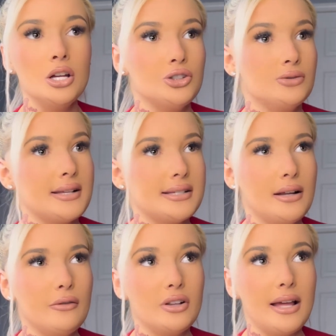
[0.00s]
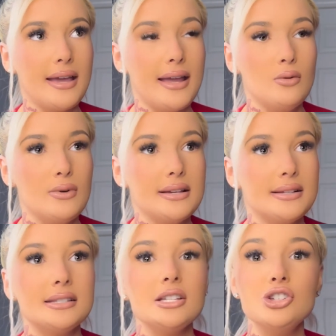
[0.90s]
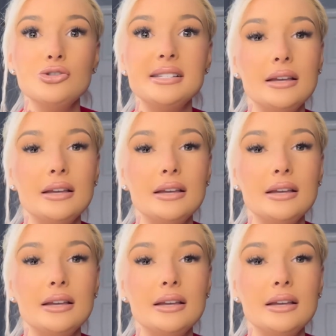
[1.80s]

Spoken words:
Do not sit down for like 8 weeks. To use,